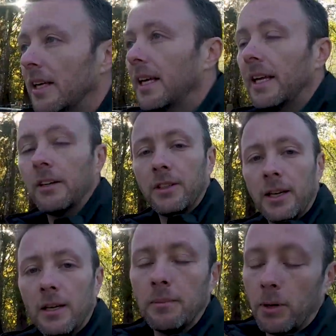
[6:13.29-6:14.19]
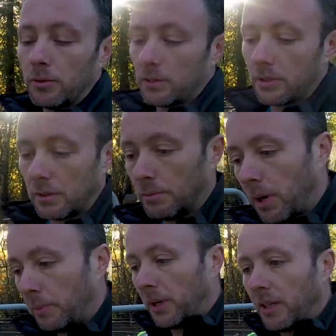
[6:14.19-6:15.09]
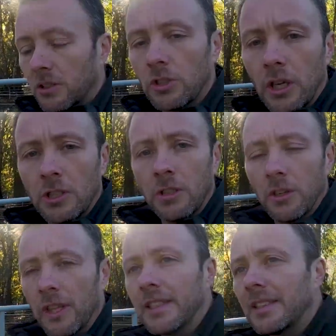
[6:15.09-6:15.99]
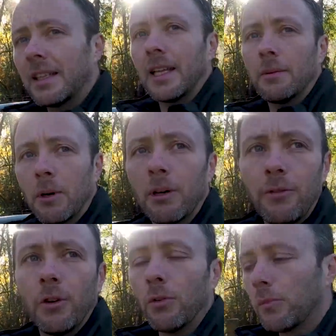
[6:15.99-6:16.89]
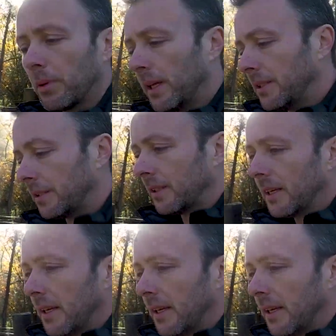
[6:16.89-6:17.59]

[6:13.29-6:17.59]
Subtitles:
here and there about property construction or things to think about if you own a place.